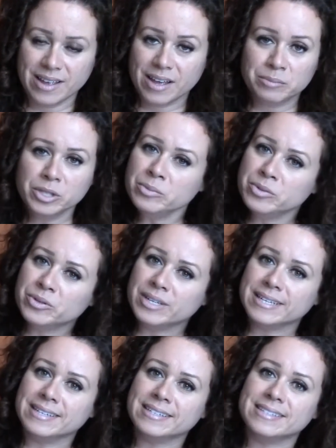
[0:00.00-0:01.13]
A blue moon
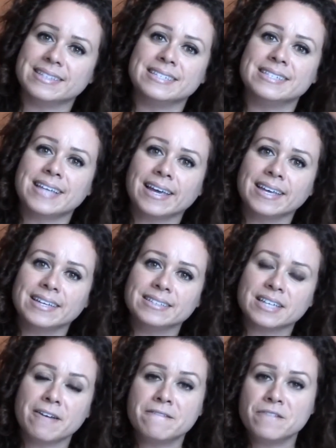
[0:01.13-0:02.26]
is the
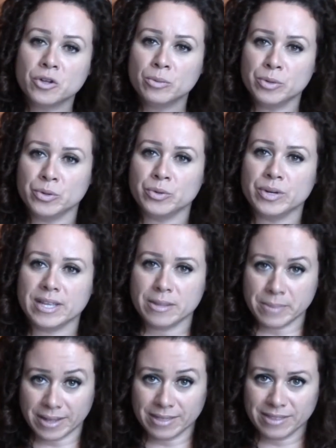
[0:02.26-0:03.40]
second full moon in the
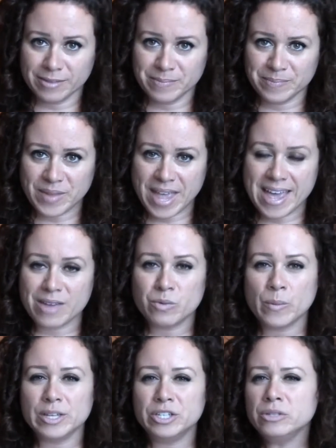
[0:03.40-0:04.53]
month. And
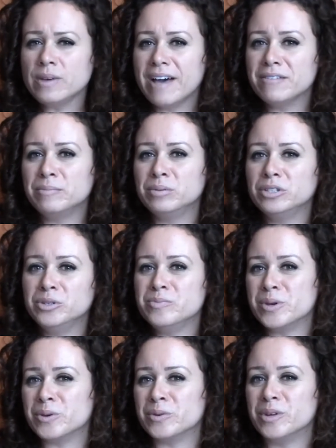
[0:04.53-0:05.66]
when we do have a blue
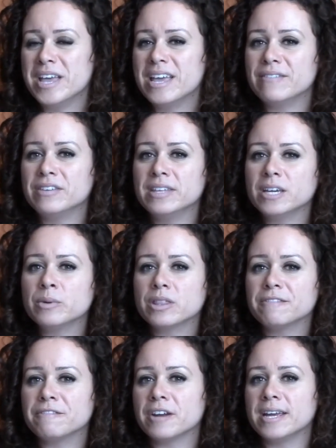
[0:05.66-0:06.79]
moon, if you think about
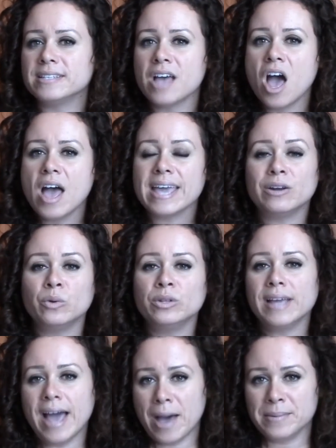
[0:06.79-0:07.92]
the phrase, it
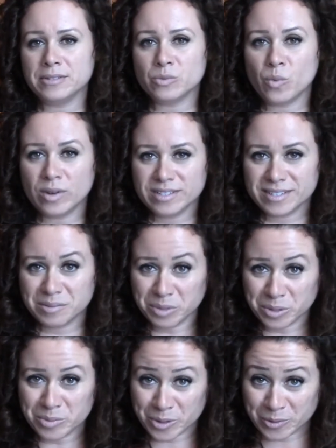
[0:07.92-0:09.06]
only happens once in a
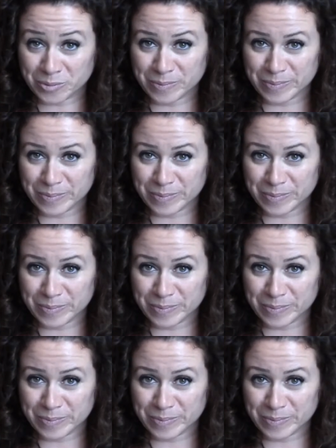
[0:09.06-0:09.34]
blue moon.